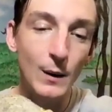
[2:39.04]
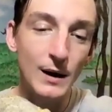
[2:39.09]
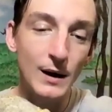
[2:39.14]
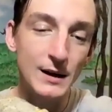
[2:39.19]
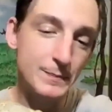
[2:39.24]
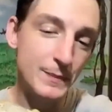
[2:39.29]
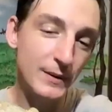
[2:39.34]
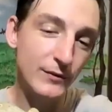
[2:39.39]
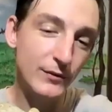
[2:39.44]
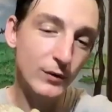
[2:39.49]

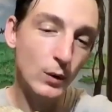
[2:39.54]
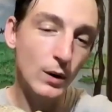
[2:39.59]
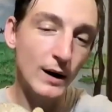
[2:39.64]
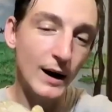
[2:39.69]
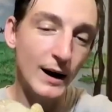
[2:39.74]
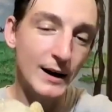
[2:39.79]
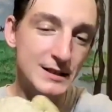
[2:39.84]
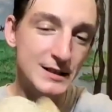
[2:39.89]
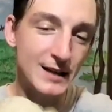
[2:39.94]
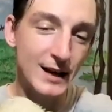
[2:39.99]
Now,
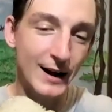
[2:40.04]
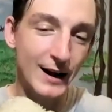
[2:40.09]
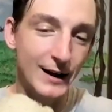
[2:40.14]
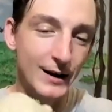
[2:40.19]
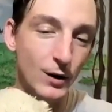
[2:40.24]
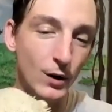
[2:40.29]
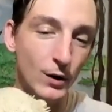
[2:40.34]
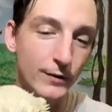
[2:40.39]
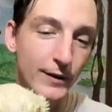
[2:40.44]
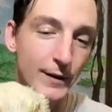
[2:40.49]
before I said
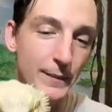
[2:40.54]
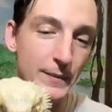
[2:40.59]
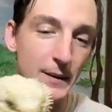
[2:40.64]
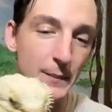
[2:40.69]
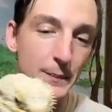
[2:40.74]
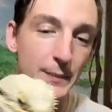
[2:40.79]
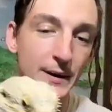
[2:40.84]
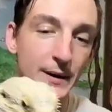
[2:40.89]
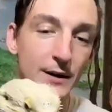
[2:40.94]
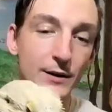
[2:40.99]
I called
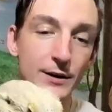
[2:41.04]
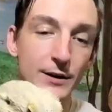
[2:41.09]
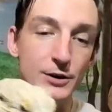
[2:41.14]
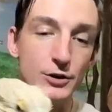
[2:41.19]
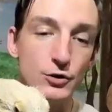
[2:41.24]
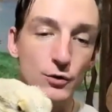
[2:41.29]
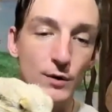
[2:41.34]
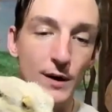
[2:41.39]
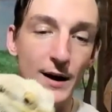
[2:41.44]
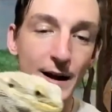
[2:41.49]
them the
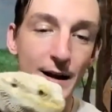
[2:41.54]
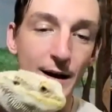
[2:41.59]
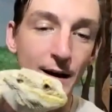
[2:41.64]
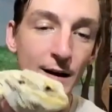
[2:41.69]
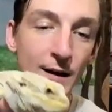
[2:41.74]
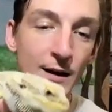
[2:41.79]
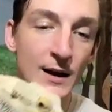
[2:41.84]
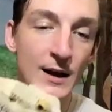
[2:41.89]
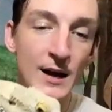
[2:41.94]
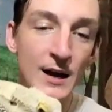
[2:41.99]
bearded
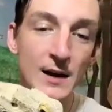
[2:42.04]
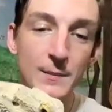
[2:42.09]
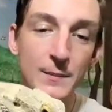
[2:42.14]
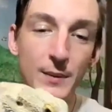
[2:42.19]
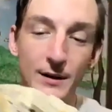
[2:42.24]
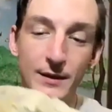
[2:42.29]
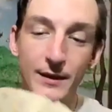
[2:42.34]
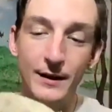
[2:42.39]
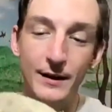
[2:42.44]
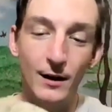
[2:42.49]
dragon,
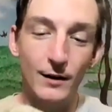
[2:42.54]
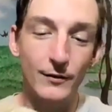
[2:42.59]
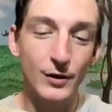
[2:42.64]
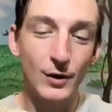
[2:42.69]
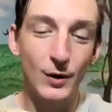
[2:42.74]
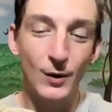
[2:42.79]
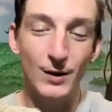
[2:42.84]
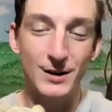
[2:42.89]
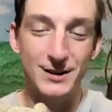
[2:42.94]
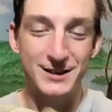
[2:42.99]
but
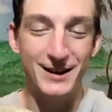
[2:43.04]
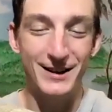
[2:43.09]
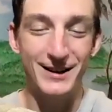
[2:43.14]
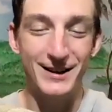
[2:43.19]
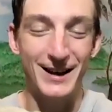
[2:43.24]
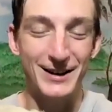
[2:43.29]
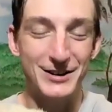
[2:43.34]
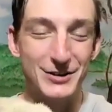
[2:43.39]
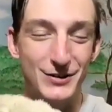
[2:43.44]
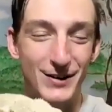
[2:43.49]
of course,
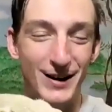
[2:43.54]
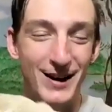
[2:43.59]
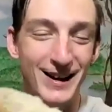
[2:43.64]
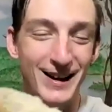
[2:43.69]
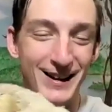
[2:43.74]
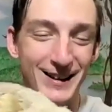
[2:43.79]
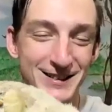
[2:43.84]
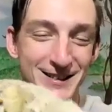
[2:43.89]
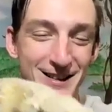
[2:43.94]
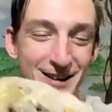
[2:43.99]
they're not
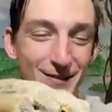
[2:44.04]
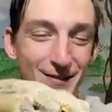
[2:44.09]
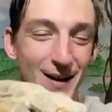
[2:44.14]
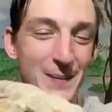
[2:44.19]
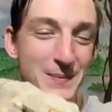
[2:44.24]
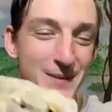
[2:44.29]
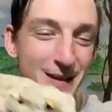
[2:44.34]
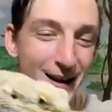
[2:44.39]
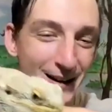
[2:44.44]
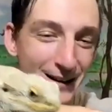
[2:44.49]
dragons, they're
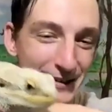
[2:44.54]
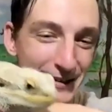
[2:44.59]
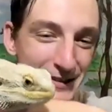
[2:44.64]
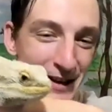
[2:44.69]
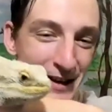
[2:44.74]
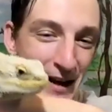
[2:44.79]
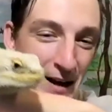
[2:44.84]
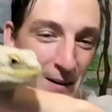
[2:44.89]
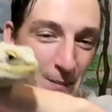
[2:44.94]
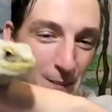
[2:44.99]

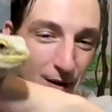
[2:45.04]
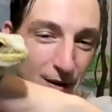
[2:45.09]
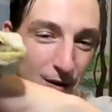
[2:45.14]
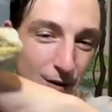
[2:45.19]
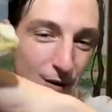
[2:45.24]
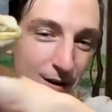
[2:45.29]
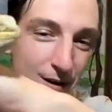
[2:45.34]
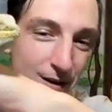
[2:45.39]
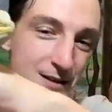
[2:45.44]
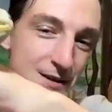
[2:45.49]
reptiles.
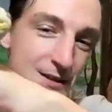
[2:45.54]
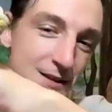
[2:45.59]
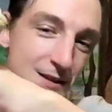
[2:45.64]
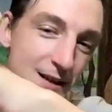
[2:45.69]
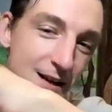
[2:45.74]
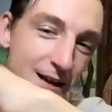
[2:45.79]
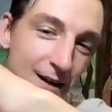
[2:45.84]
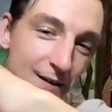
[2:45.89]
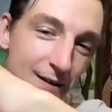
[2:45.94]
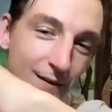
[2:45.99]
But you can
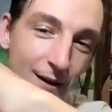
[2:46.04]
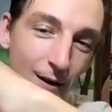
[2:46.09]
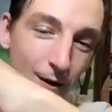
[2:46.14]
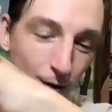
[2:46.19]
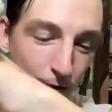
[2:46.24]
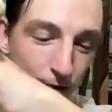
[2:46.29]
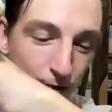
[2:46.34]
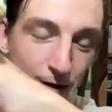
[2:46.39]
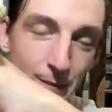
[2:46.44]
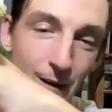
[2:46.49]
see if I
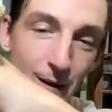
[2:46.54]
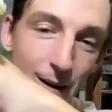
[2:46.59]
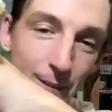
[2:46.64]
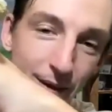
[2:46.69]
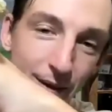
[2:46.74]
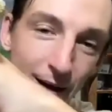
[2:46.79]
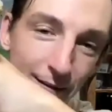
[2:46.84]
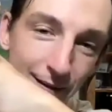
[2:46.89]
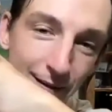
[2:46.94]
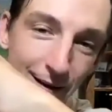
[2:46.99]
hold them
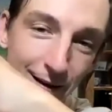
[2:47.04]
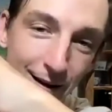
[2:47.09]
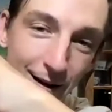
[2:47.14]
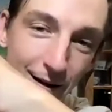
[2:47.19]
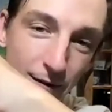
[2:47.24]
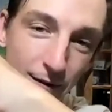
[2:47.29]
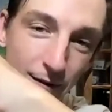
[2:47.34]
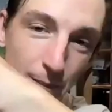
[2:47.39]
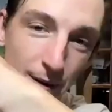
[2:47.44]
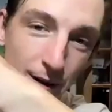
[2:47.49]
up that they
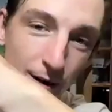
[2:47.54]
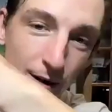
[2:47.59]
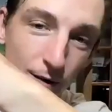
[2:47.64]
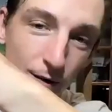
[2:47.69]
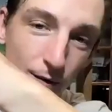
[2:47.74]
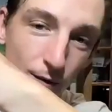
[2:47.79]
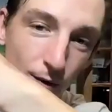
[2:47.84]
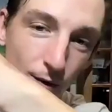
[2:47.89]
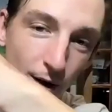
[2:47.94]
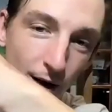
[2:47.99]
have a
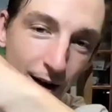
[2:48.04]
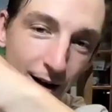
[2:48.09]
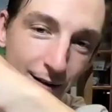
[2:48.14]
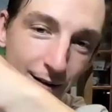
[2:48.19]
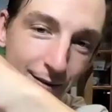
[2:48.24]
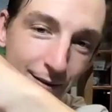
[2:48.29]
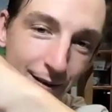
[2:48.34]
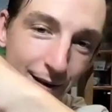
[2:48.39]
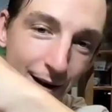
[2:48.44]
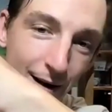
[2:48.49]
beard
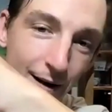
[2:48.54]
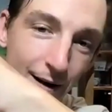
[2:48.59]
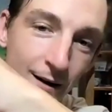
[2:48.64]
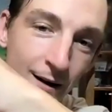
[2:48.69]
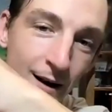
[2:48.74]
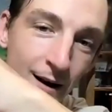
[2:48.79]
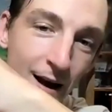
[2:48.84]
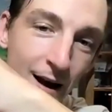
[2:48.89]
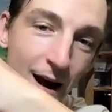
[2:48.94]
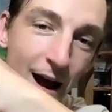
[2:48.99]
right
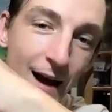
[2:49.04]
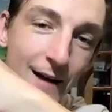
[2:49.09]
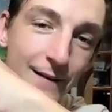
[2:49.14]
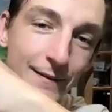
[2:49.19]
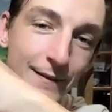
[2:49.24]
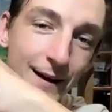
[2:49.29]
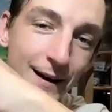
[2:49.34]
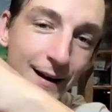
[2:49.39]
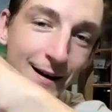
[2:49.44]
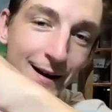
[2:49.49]
there,
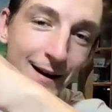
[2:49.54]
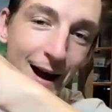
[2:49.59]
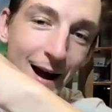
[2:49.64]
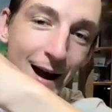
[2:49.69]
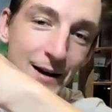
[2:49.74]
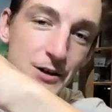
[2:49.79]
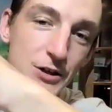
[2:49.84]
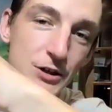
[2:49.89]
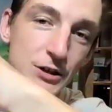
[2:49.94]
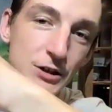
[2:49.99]
and they can
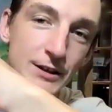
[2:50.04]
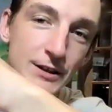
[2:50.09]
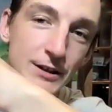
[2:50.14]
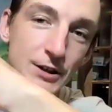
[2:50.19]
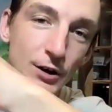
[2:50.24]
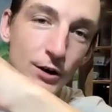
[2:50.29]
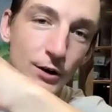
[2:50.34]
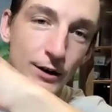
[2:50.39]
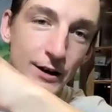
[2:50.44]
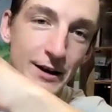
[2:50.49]

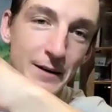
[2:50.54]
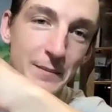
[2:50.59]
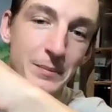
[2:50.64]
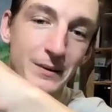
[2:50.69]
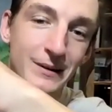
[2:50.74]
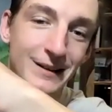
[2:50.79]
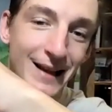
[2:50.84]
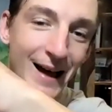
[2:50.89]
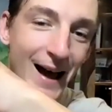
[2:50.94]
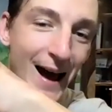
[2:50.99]
actually turn it
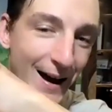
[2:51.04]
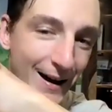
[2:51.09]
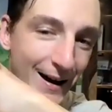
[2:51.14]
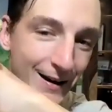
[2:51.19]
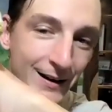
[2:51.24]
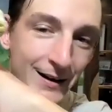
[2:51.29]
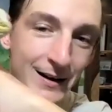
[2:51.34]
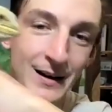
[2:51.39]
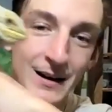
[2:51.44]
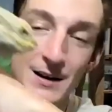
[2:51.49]
black.